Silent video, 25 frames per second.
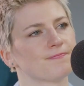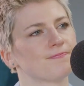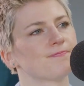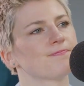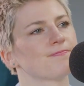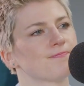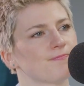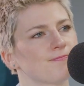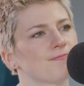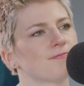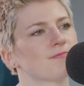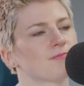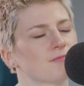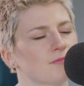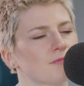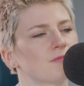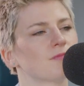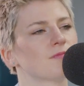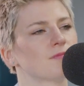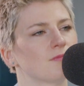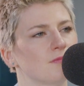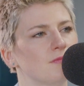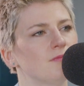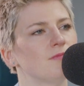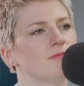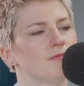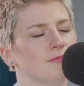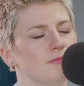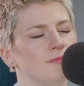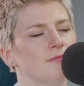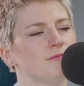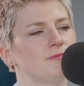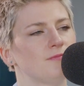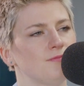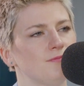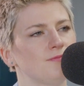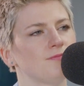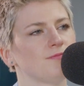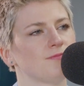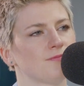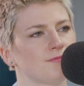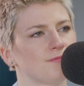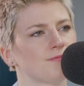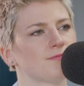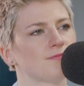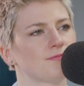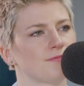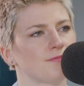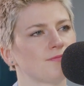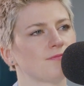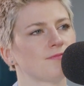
their project is eligible or not.